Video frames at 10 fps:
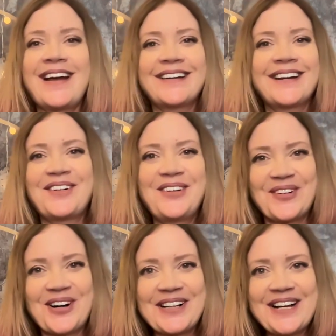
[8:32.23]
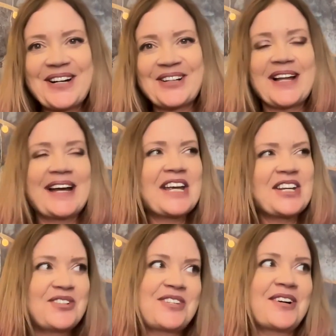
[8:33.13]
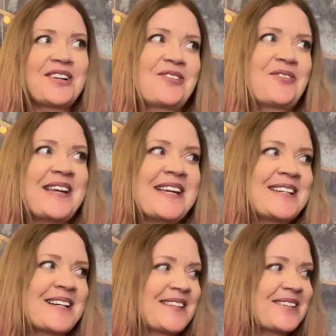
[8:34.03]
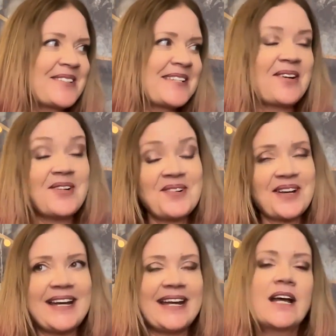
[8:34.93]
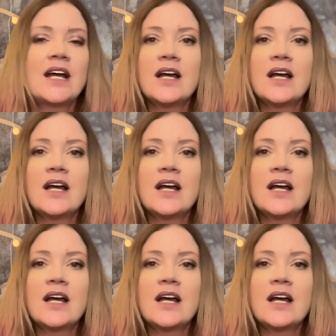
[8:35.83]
I know you all are like, you start your weekend on Thursday? Okay.